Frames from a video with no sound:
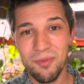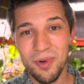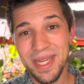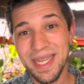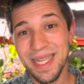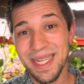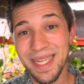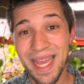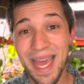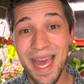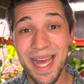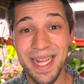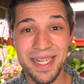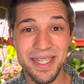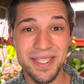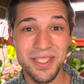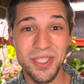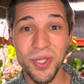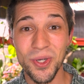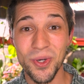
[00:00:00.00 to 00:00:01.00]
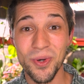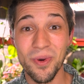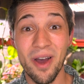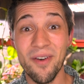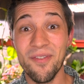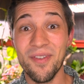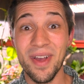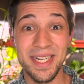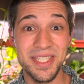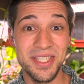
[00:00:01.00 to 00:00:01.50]
we can get to
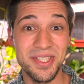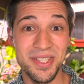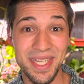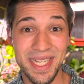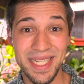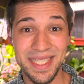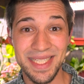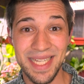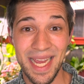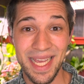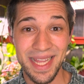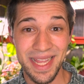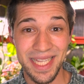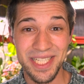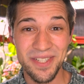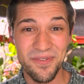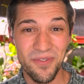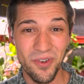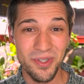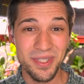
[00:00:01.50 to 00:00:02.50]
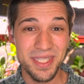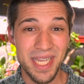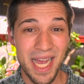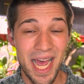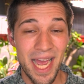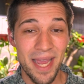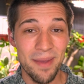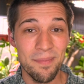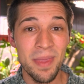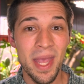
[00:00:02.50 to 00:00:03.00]
eventually take this full
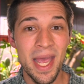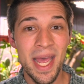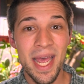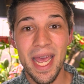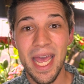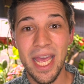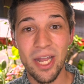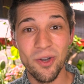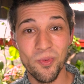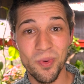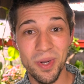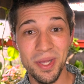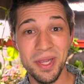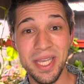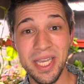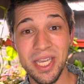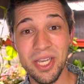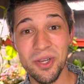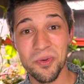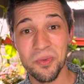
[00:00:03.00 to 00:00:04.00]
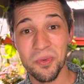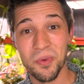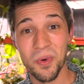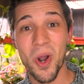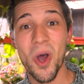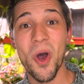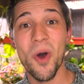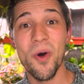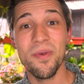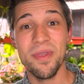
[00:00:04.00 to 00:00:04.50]
time and really
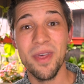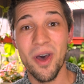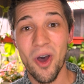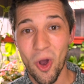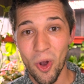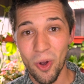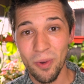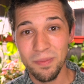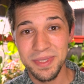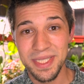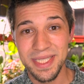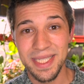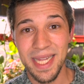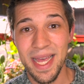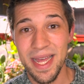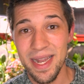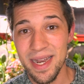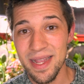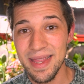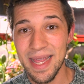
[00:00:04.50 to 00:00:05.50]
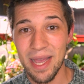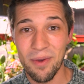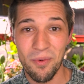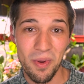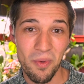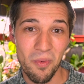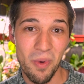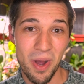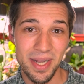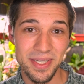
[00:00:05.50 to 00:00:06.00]
grow the homestead that
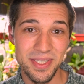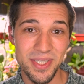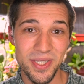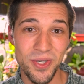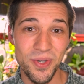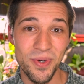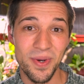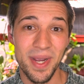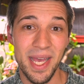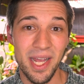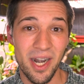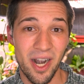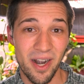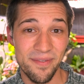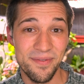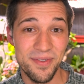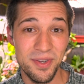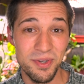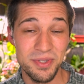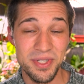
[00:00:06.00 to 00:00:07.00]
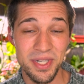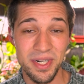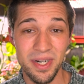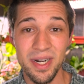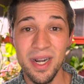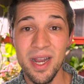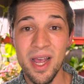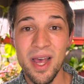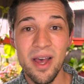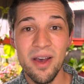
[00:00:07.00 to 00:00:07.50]
we want to in our
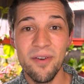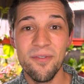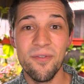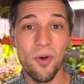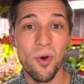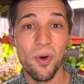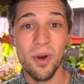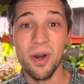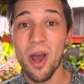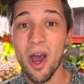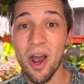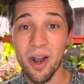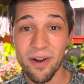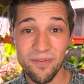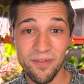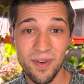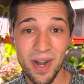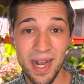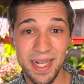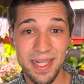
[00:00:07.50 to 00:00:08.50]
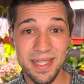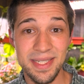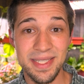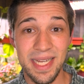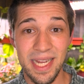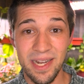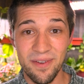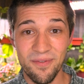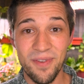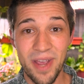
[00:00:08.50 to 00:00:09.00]
future for our friends
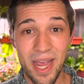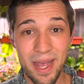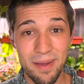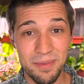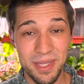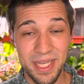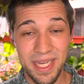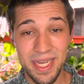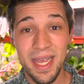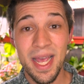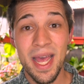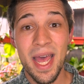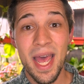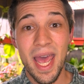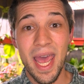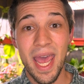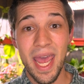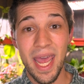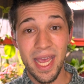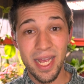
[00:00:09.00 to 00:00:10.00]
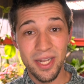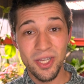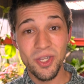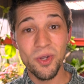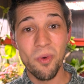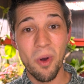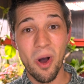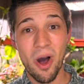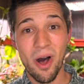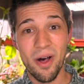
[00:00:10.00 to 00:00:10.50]
and family and
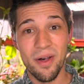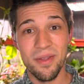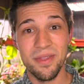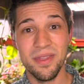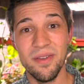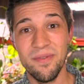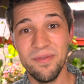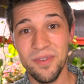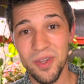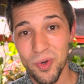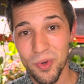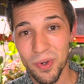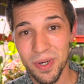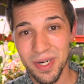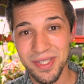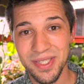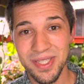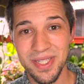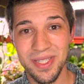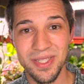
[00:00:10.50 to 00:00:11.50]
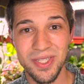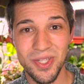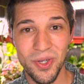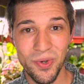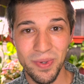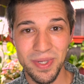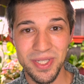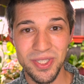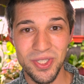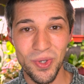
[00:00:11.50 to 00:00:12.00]
you all, the viewers,
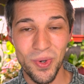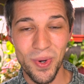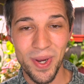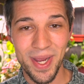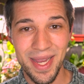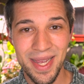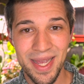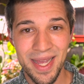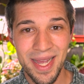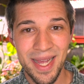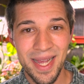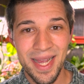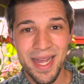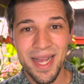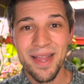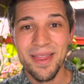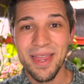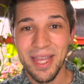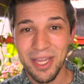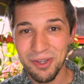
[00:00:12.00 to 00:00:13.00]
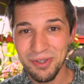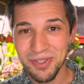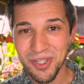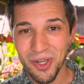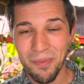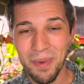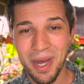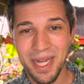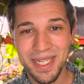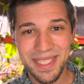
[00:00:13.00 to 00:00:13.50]
to enjoy. Thank you
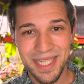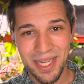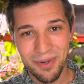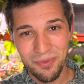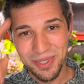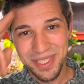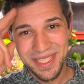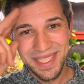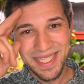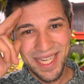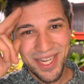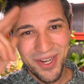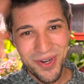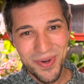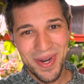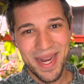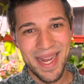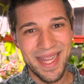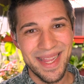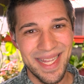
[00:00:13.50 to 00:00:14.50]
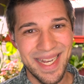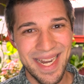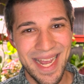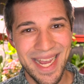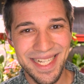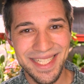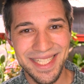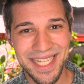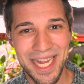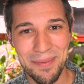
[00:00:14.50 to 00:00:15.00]
so much, and we'll see you in the
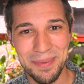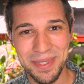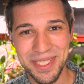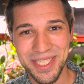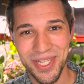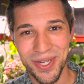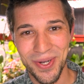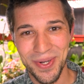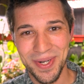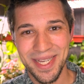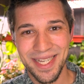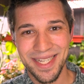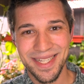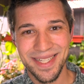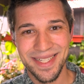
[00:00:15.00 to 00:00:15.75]
next episode.